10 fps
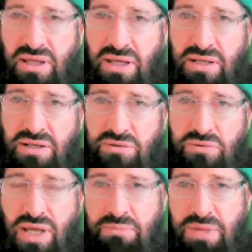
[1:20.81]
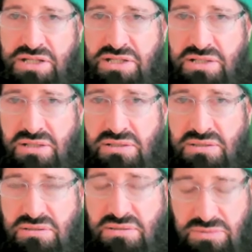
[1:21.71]
in a two-dimensional
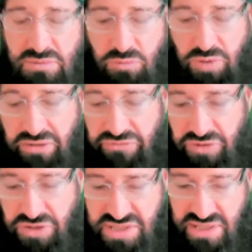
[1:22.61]
way first,